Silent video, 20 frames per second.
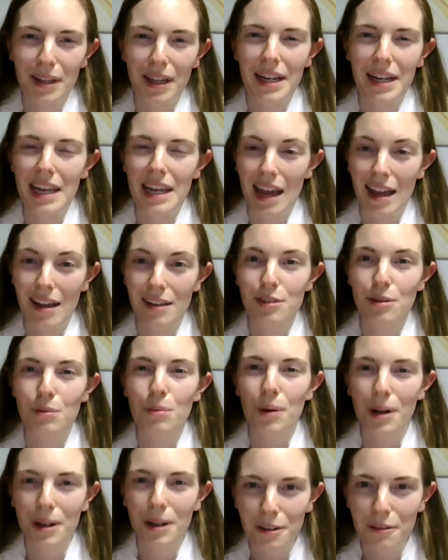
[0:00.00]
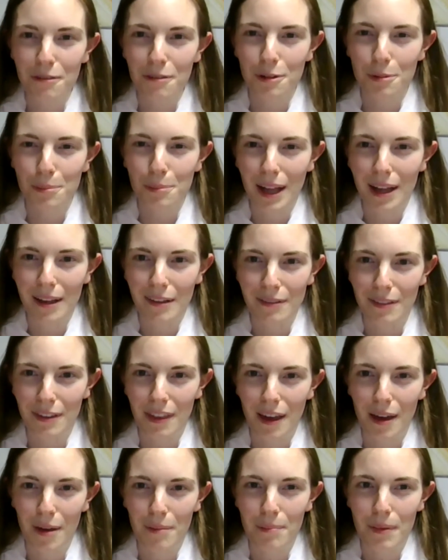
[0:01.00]
and he has a wonderful plan for
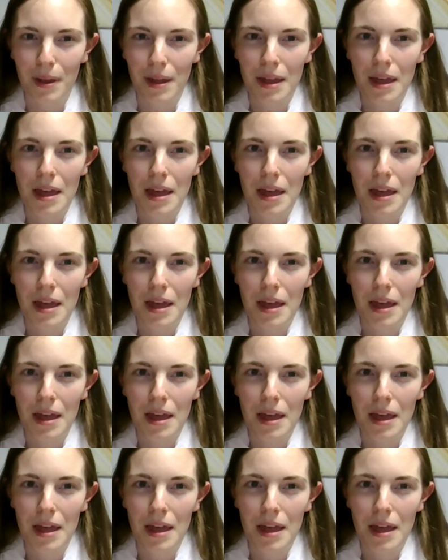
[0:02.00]
them.